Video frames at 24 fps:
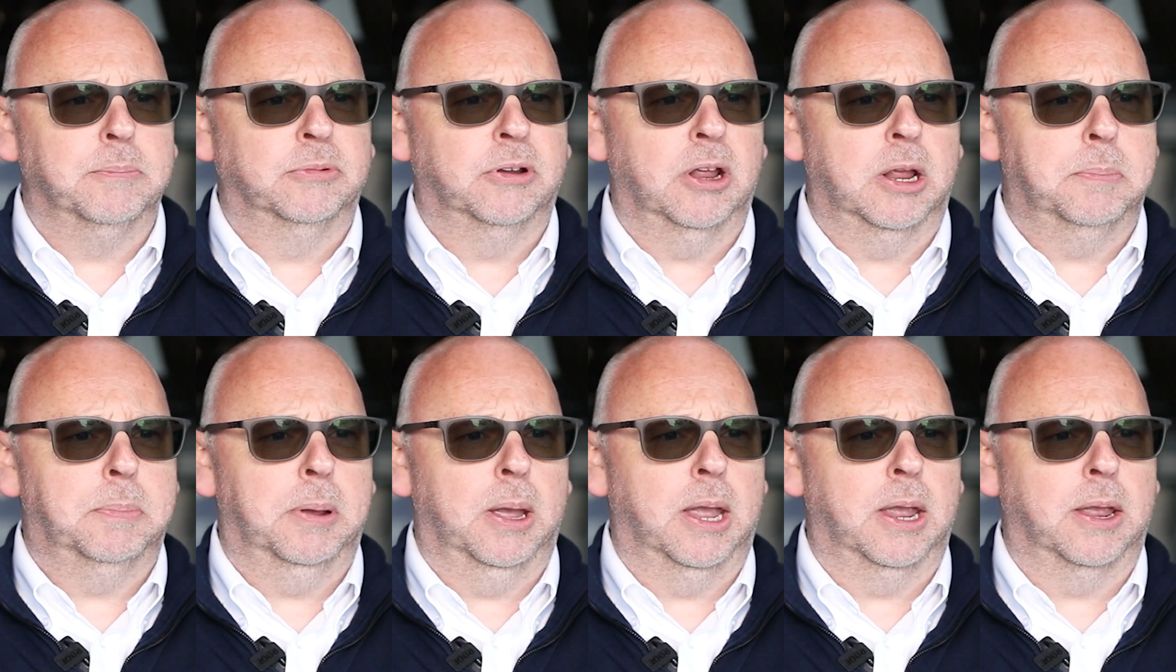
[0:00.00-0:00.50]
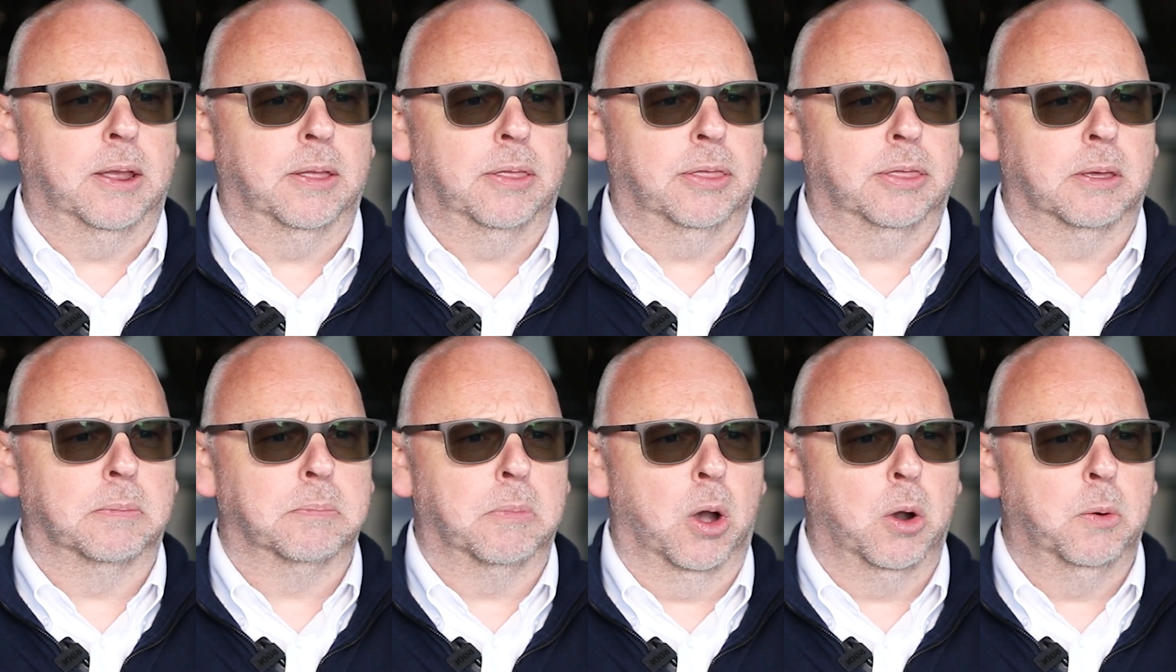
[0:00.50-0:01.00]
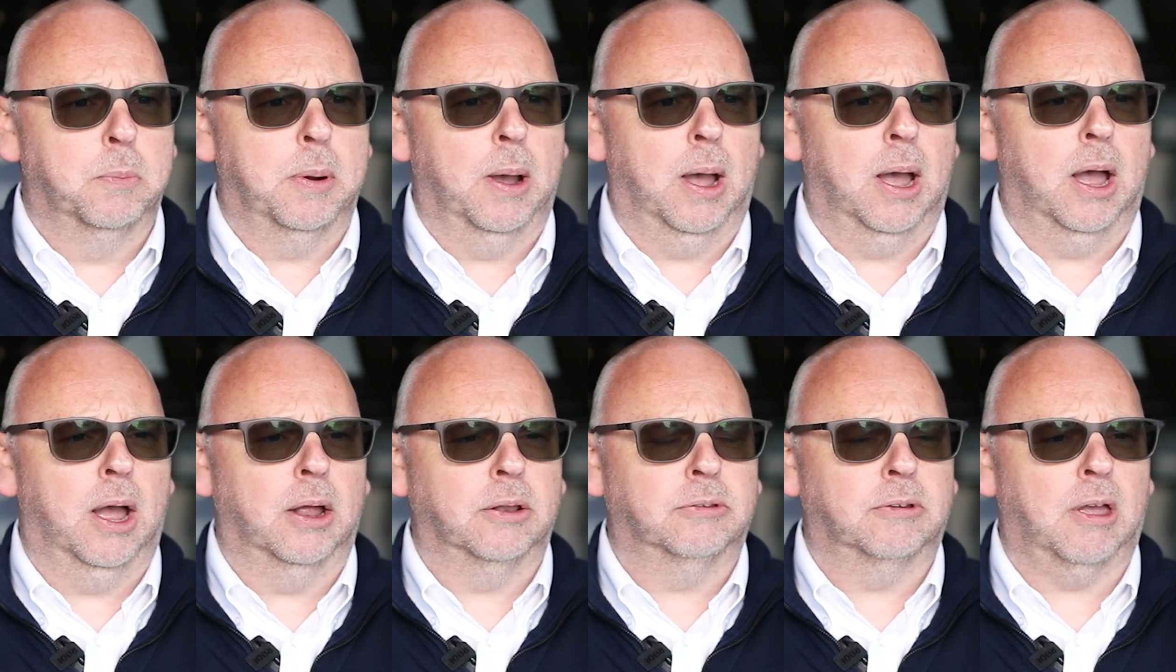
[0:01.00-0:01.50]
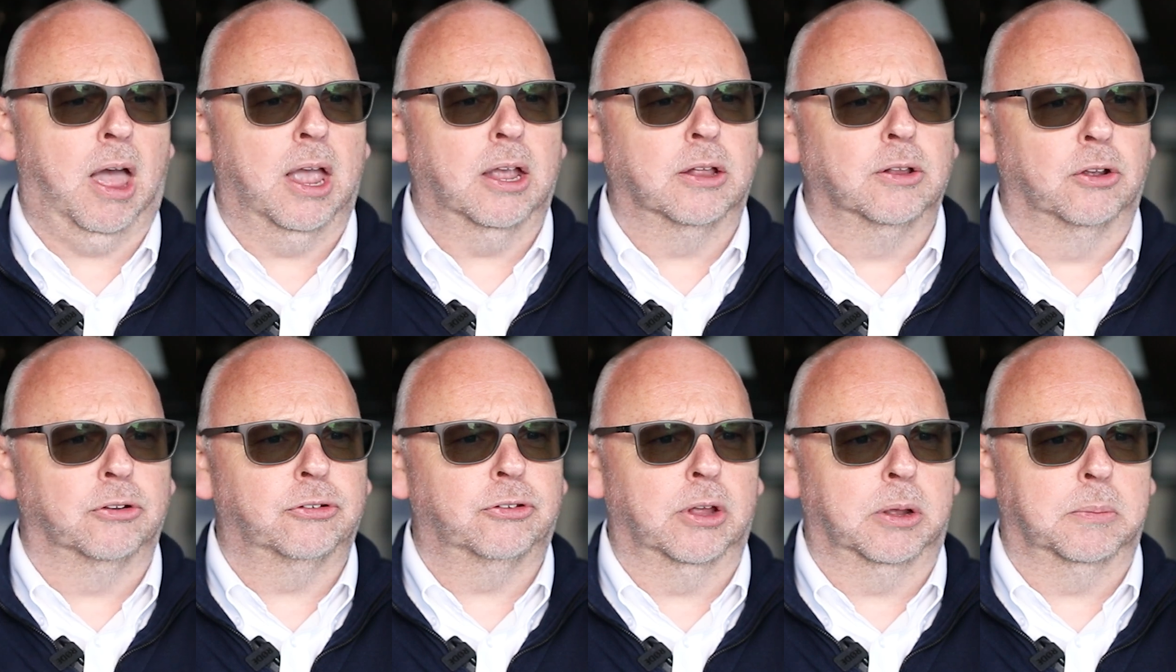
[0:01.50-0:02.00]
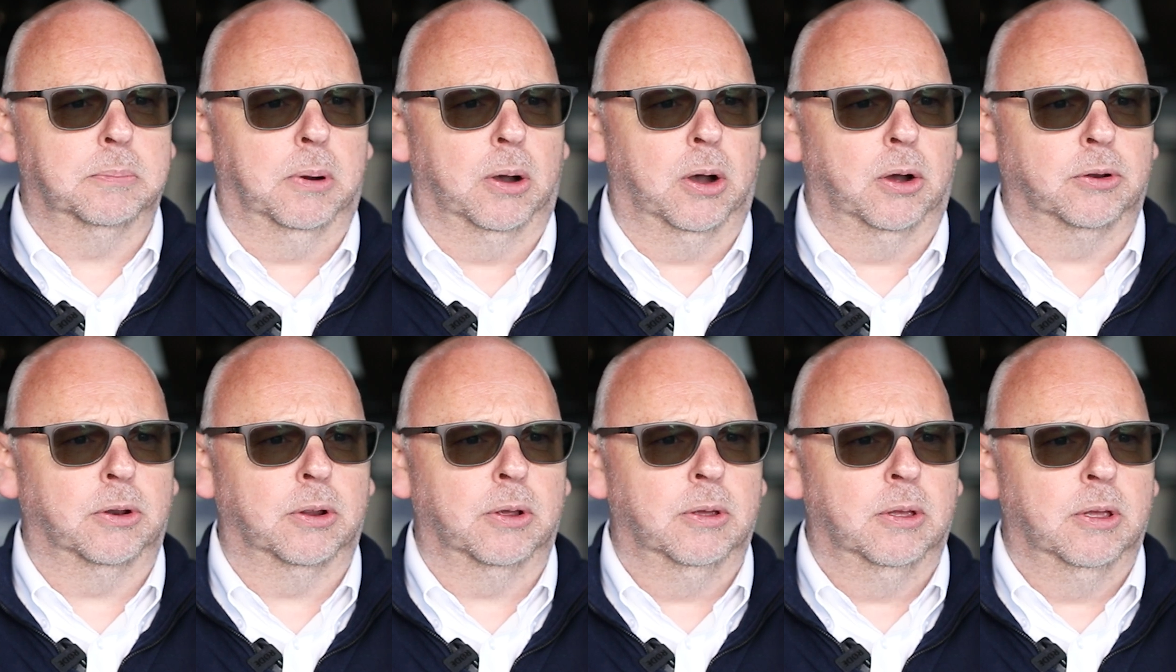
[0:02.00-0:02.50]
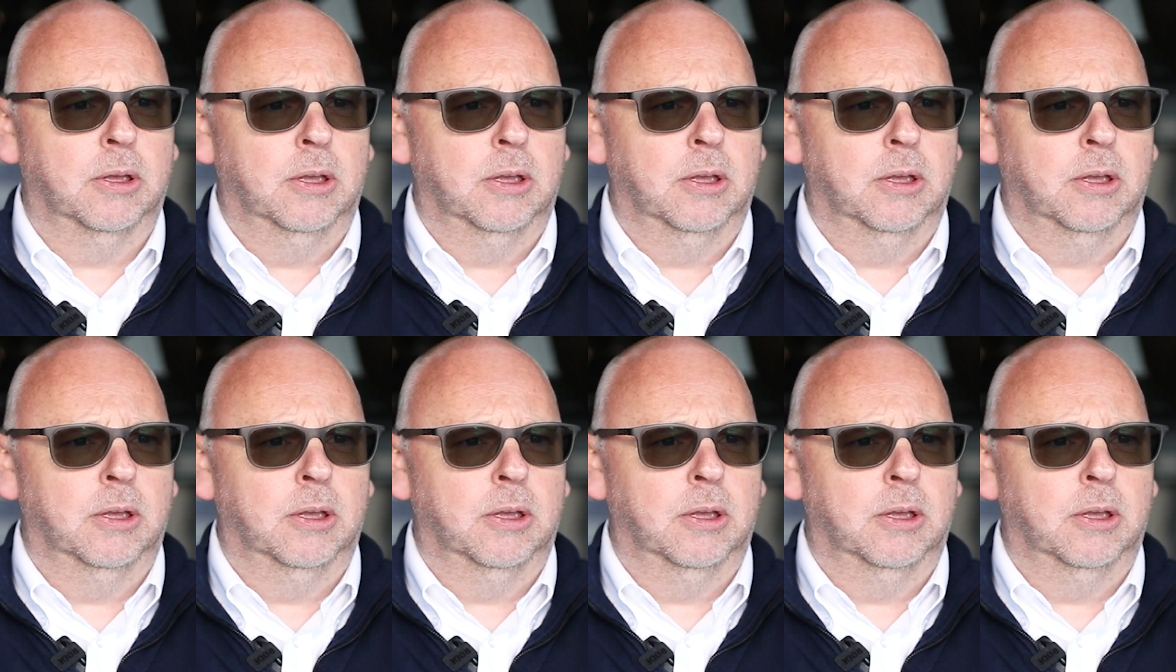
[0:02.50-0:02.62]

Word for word: MDP, the Mopar Diagnostic Pod.